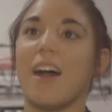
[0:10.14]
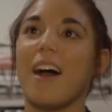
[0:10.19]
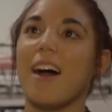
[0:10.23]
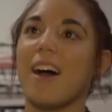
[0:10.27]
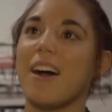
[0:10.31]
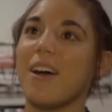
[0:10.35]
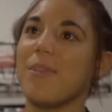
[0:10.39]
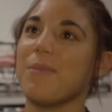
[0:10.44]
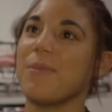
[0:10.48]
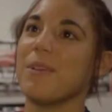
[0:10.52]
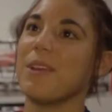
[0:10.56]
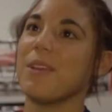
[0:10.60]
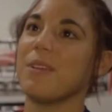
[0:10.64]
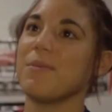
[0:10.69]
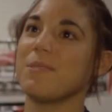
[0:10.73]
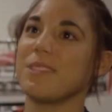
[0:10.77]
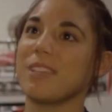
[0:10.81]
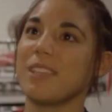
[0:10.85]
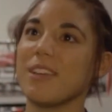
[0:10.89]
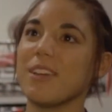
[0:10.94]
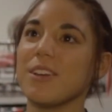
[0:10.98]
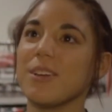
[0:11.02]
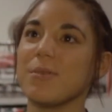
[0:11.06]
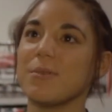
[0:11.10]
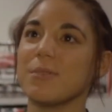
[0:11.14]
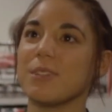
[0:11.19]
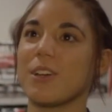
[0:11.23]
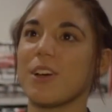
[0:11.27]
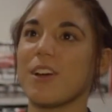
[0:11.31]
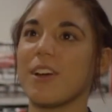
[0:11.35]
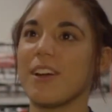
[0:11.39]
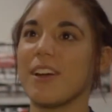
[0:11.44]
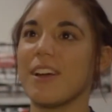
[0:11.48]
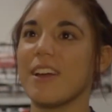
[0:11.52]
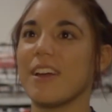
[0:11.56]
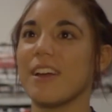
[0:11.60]
Uh, my name is Kyra
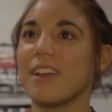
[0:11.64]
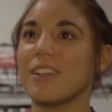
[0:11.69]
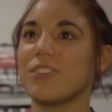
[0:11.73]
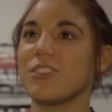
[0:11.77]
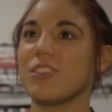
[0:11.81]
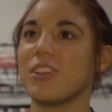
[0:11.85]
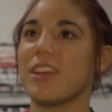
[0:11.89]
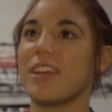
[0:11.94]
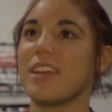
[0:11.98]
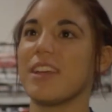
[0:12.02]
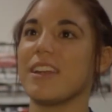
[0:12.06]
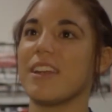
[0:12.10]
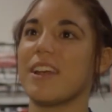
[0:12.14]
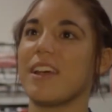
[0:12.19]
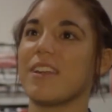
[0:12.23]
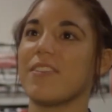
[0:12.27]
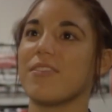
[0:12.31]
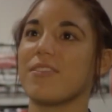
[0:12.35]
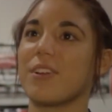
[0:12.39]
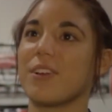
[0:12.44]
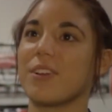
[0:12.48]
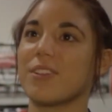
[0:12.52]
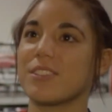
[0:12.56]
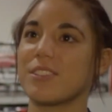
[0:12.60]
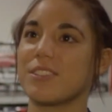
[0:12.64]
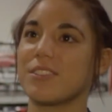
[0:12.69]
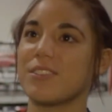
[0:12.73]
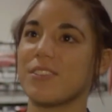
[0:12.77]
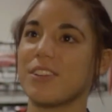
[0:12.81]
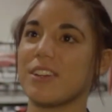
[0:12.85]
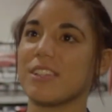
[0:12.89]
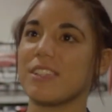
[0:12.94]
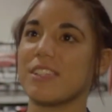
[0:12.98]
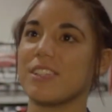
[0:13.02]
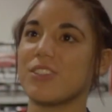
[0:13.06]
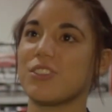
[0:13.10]
Batara. I train out of Carlson
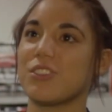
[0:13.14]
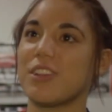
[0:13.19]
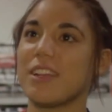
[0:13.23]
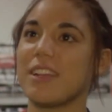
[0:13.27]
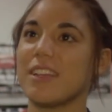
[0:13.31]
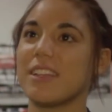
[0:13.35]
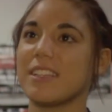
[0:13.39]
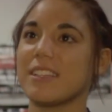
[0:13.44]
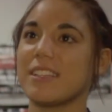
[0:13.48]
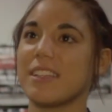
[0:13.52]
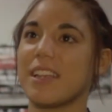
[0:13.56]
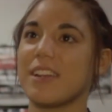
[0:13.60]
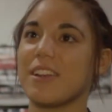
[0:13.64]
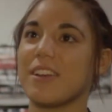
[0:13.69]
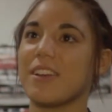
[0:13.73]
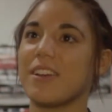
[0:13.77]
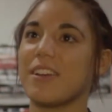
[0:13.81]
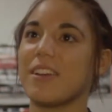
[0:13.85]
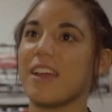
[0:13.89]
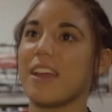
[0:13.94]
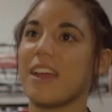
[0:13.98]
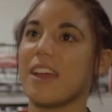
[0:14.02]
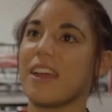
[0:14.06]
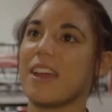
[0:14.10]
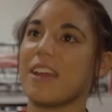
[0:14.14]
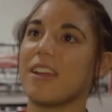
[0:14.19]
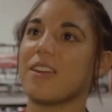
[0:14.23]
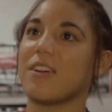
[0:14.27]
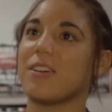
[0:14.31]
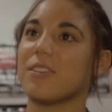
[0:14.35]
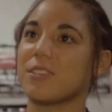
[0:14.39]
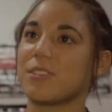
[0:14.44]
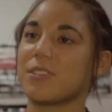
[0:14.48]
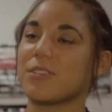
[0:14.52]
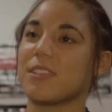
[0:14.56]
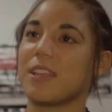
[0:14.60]
Gracie Training Center and
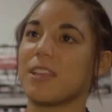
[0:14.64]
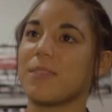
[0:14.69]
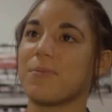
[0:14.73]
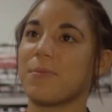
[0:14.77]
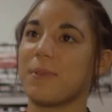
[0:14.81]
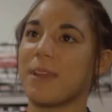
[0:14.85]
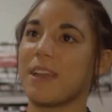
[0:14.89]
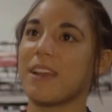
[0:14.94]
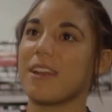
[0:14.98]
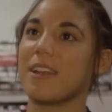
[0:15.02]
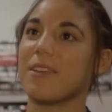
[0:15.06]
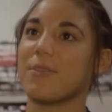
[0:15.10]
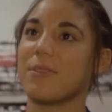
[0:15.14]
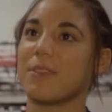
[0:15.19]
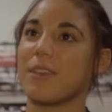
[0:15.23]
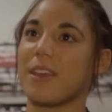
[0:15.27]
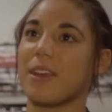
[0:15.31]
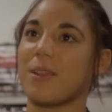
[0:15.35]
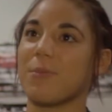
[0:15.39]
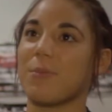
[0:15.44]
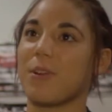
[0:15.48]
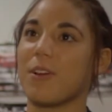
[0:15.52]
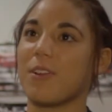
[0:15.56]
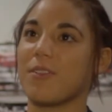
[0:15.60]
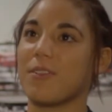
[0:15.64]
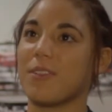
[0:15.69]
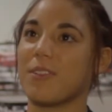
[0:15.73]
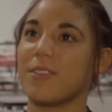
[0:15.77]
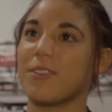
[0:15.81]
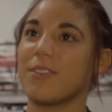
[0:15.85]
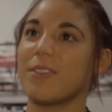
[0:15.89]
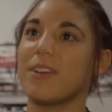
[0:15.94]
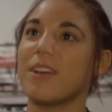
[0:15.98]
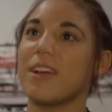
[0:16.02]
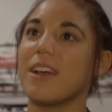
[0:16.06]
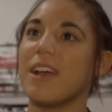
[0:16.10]
also 10th Planet with Eddie Bravo.
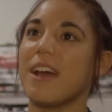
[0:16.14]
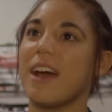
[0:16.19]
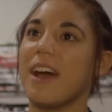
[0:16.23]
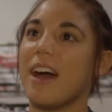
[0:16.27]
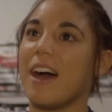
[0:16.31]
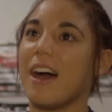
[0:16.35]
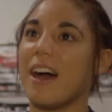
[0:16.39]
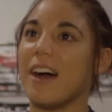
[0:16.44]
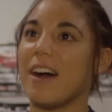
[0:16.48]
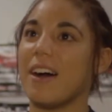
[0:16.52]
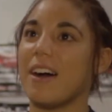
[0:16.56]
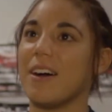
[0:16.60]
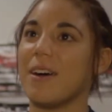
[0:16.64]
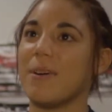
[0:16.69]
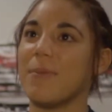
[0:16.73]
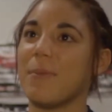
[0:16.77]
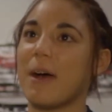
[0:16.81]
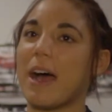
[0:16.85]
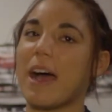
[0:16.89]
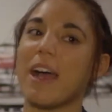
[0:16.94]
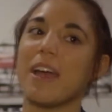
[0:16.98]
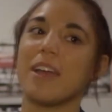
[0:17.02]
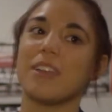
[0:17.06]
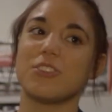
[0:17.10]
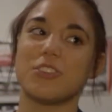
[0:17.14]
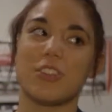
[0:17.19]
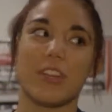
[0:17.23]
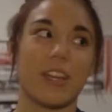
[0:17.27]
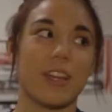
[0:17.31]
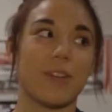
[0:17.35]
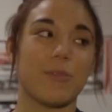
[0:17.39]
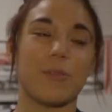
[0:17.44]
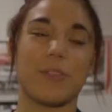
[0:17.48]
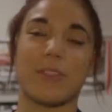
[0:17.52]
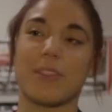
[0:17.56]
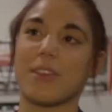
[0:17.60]
Um, I
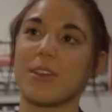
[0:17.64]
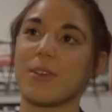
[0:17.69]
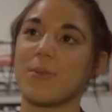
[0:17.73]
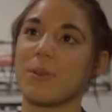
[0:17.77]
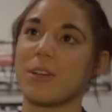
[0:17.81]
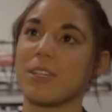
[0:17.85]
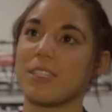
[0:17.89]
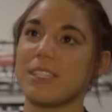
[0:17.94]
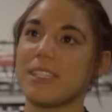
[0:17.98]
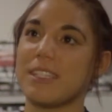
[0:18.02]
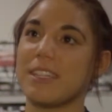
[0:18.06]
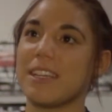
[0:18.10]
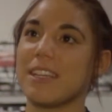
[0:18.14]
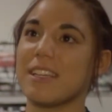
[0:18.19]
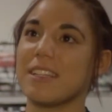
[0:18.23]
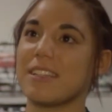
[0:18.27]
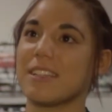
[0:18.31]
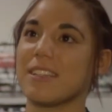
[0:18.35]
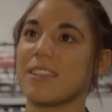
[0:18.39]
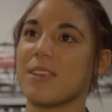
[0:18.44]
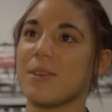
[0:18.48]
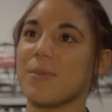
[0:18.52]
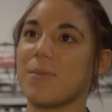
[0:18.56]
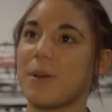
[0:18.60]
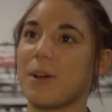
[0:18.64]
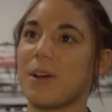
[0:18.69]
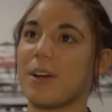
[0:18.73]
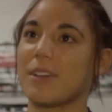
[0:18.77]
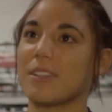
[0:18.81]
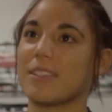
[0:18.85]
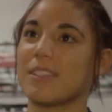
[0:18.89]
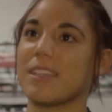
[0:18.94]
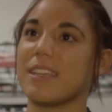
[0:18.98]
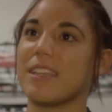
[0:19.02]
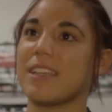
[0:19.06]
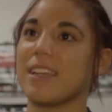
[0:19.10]
train with Gil Martinez, Elite
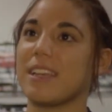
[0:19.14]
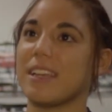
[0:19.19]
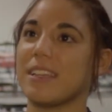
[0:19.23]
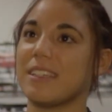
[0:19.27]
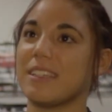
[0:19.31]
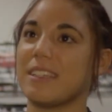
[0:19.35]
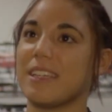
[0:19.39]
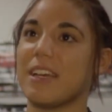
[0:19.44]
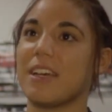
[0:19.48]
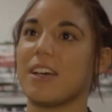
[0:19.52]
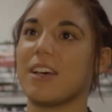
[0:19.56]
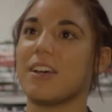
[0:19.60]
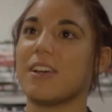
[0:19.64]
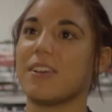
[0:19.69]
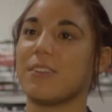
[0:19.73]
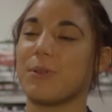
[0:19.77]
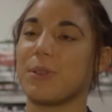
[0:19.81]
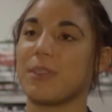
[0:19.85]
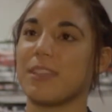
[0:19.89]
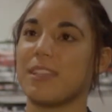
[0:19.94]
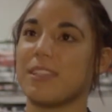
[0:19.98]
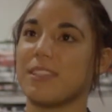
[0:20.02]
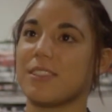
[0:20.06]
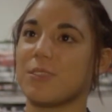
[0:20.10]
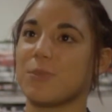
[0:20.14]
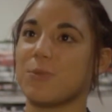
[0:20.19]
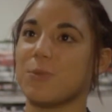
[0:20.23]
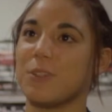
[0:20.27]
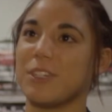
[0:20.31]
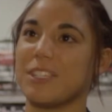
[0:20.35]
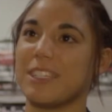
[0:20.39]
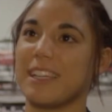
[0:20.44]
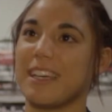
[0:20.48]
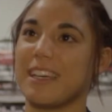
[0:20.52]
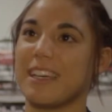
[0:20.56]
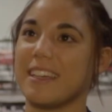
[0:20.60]
Boxing, and Dale with Diesel
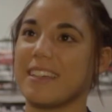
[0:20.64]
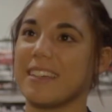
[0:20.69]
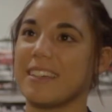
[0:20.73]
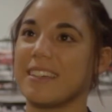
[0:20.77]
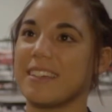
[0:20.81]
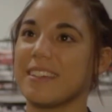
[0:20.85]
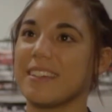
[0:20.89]
Muay Thai.